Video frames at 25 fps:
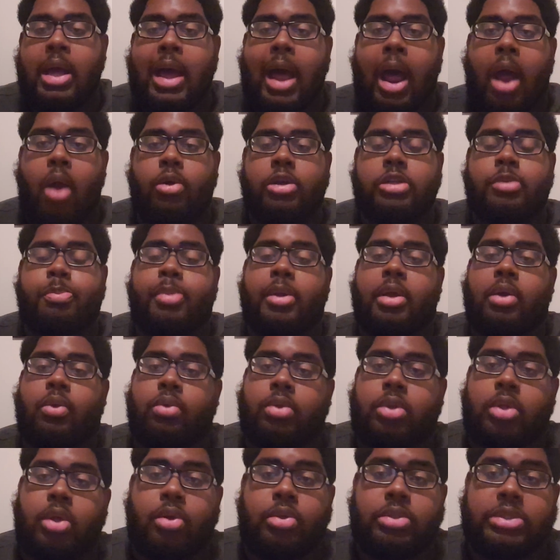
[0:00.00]
I respect
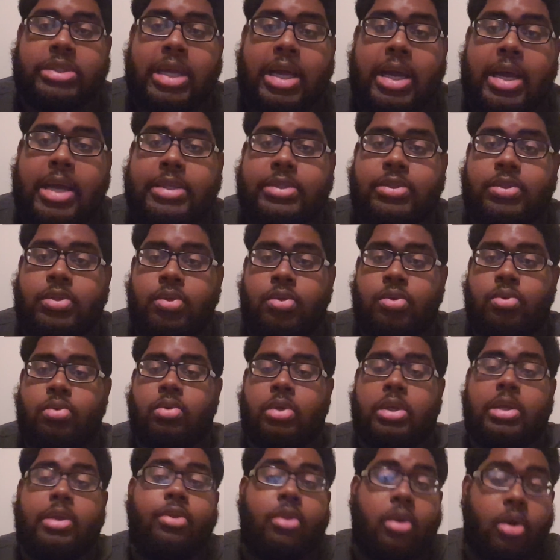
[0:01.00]
what those guys do
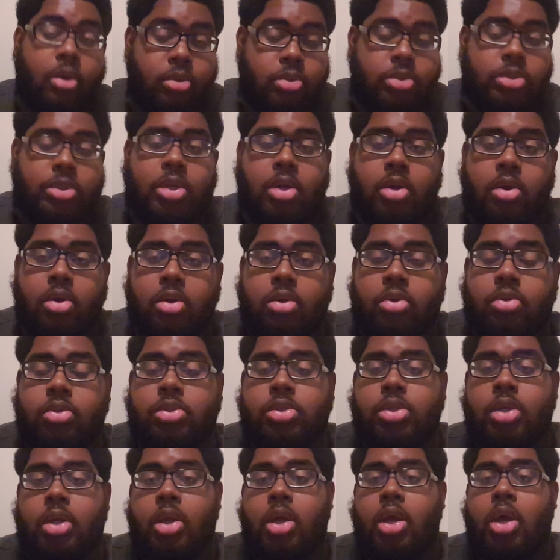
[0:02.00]
and those
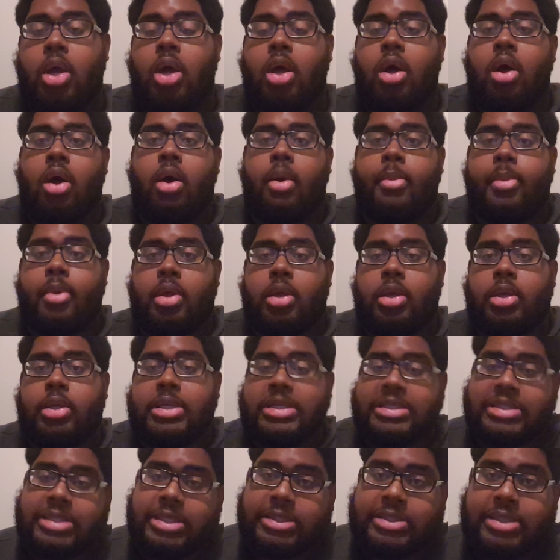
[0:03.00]
girls. I mean,
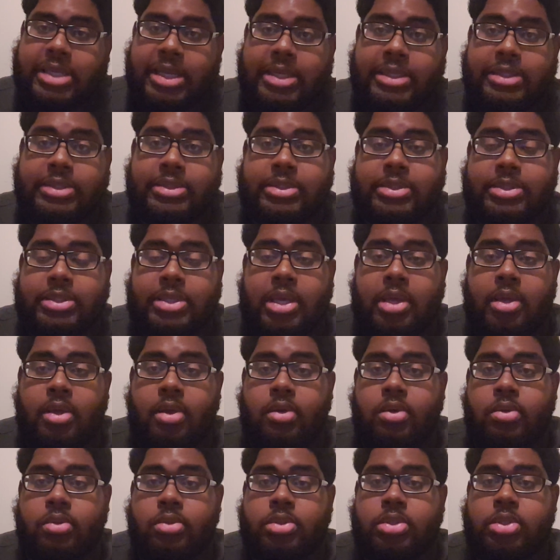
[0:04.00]
because it takes
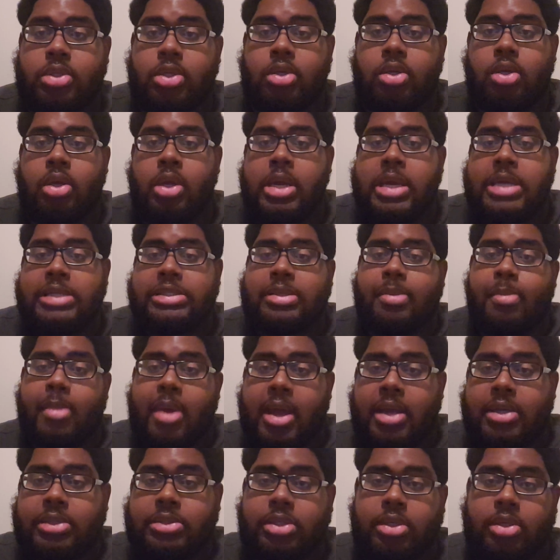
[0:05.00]
skills to
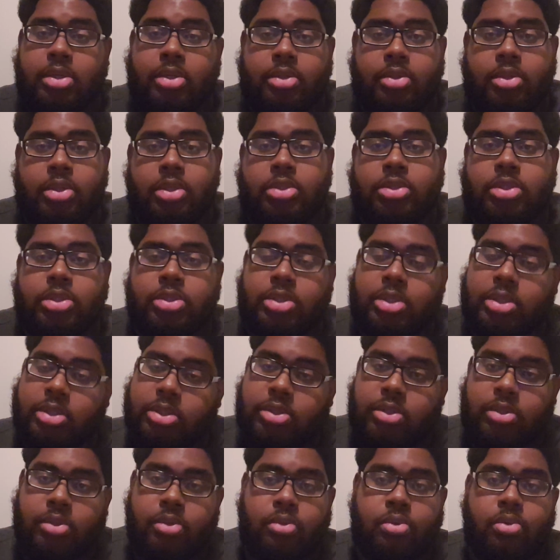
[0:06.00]
master the
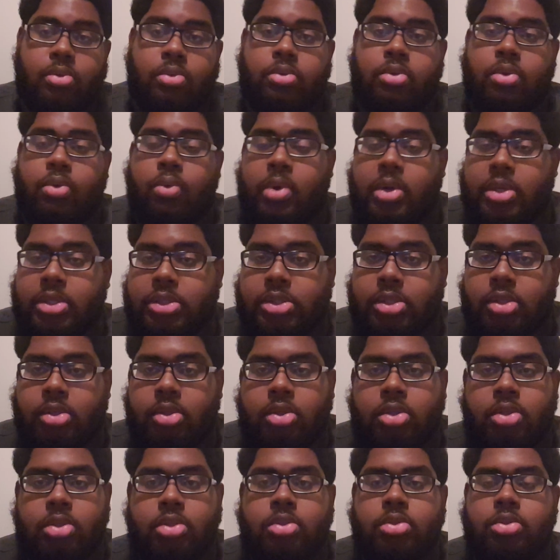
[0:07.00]
jiu-jitsu, the
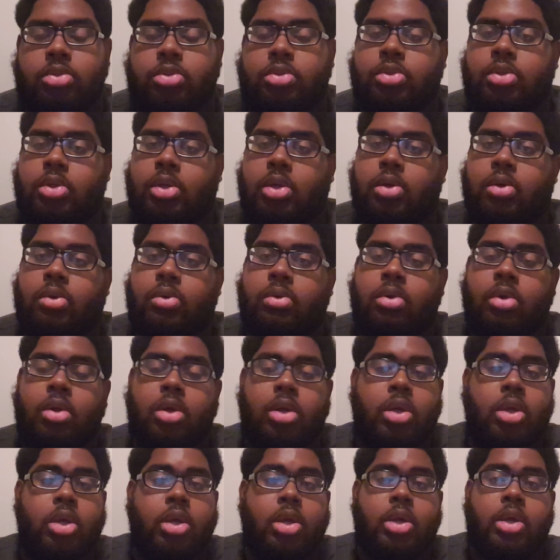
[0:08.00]
wrestling,
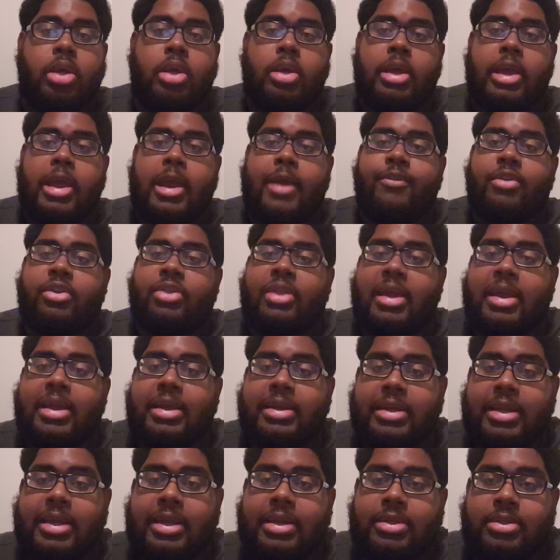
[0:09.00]

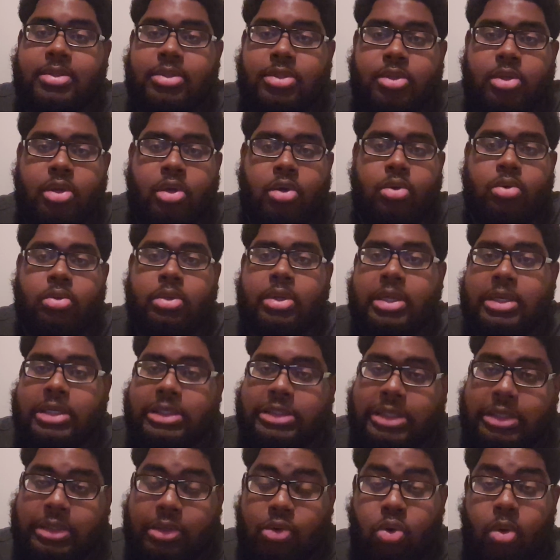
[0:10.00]
everything that that
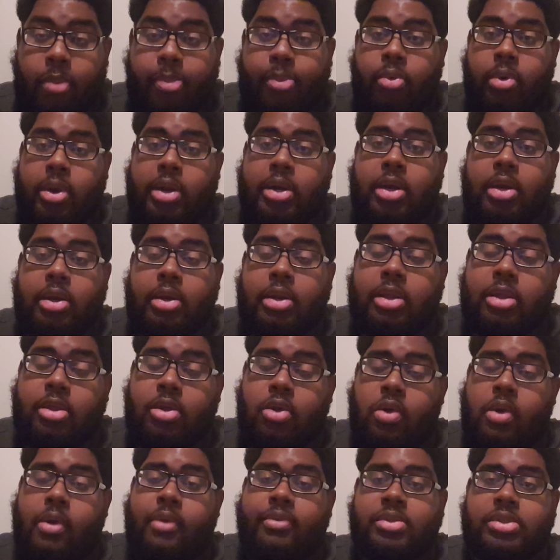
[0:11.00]
is incorporated in the
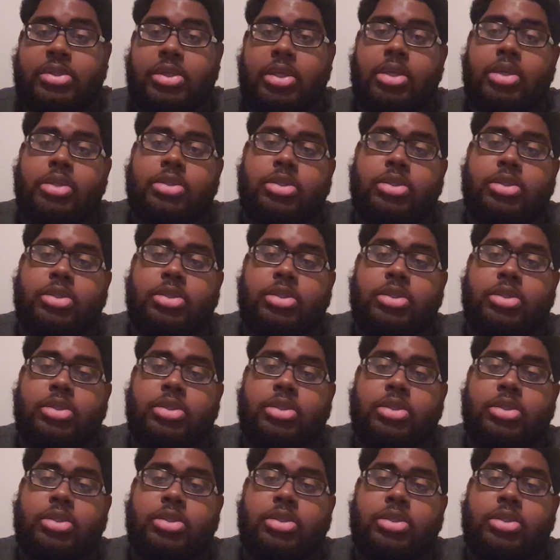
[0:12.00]
UFC.